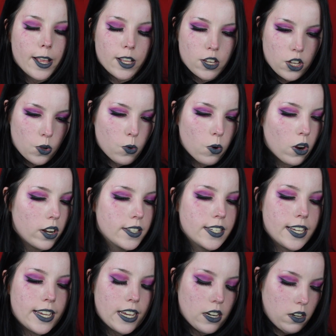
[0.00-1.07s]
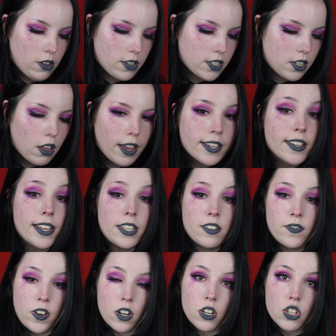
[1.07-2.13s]
Good quality, it looks nice, it's
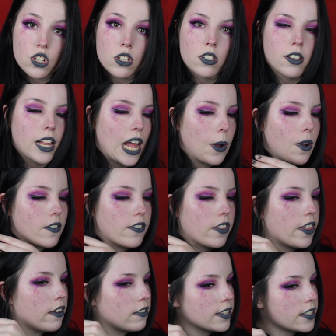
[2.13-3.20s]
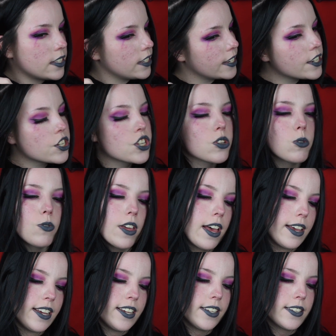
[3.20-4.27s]
functional. However, there is the issue
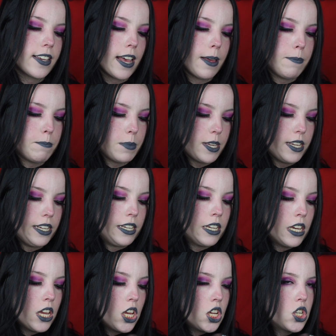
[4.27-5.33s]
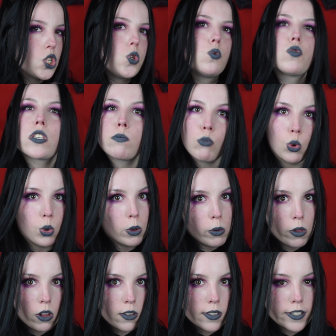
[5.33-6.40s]
that it can be too small
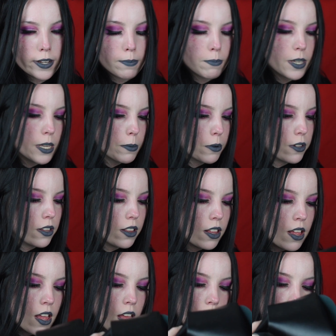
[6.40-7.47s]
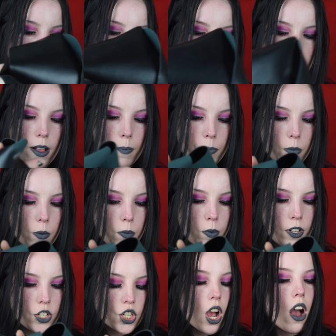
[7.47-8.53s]
on some people,
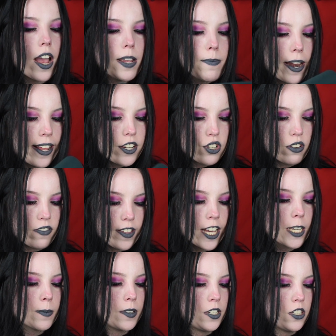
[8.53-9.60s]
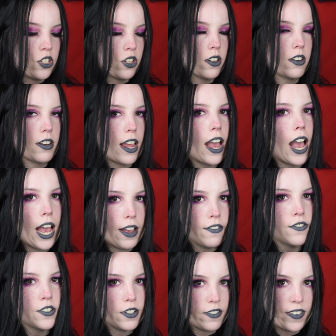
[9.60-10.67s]
which I managed to fix, but you shouldn't
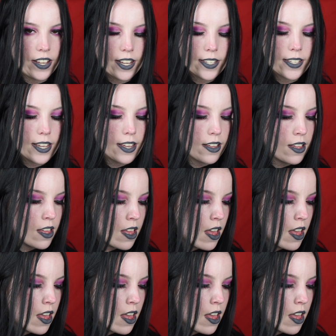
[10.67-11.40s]
have to fix it.